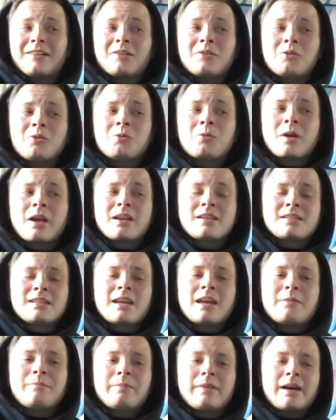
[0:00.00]
always
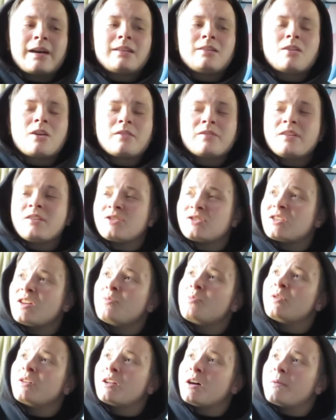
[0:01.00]
get bad luck. There's
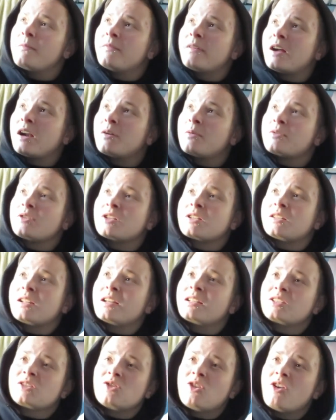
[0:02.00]
someone up there which is
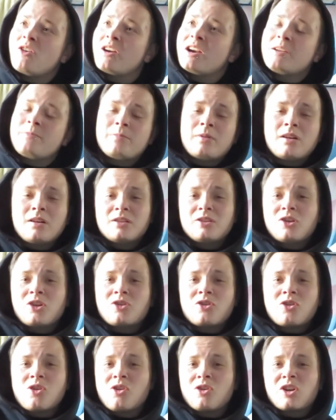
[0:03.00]
like, sorry, but
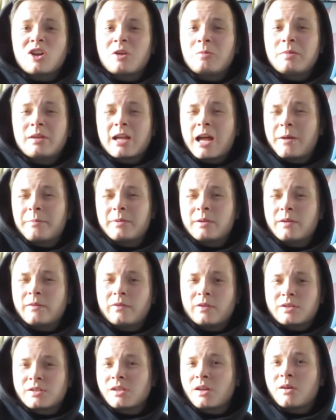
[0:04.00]
you're not going to be happy with
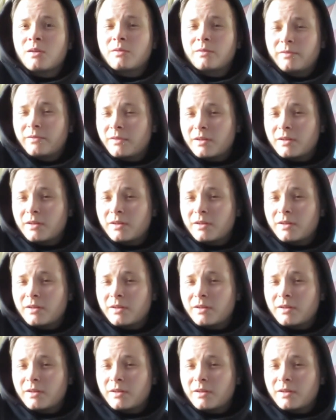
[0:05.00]
yourself.